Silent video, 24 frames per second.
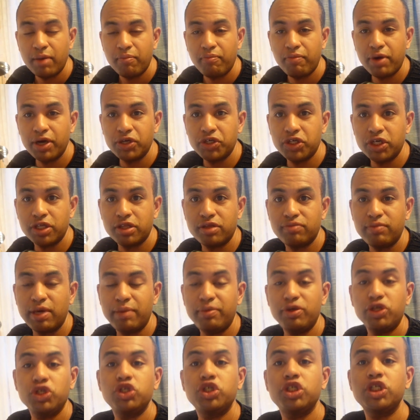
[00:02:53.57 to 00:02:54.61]
but just
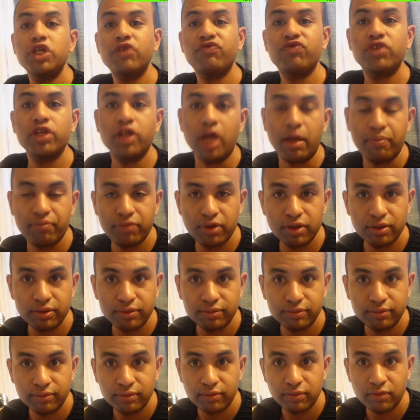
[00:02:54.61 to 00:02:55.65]
maybe shifted up.
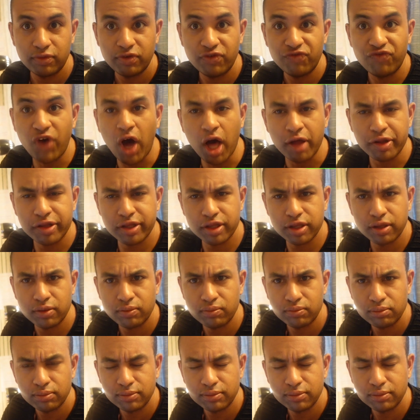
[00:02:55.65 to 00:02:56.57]
False.